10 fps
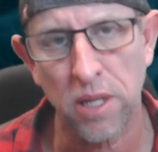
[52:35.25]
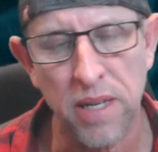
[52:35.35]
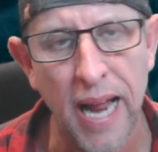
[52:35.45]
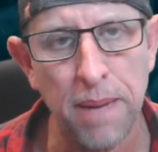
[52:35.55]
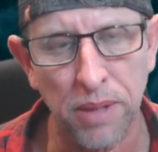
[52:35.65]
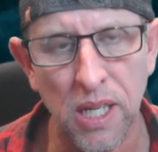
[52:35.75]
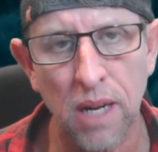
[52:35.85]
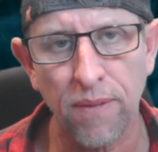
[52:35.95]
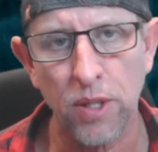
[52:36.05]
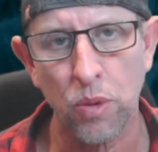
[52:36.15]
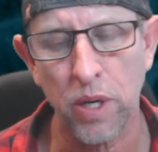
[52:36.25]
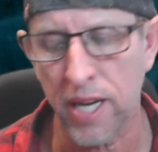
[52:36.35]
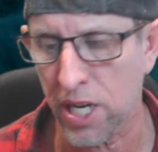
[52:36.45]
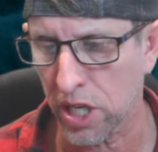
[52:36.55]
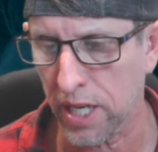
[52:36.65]
namely infantry and
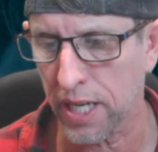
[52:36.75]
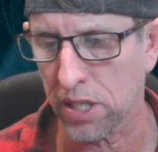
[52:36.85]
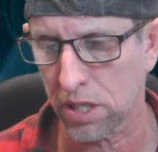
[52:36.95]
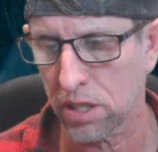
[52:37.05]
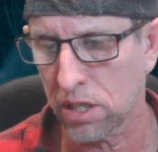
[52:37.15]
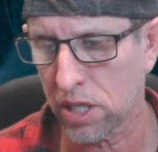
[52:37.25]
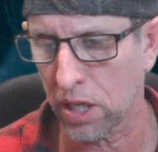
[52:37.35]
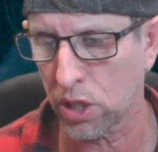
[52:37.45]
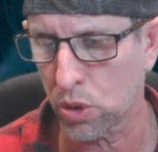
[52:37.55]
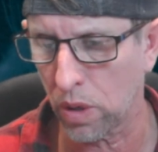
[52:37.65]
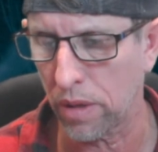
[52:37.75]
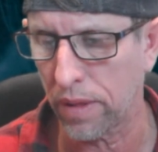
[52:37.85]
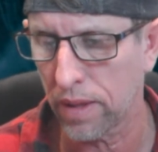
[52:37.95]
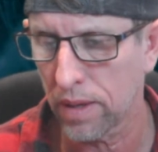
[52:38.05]
engineers, to tell you the truth.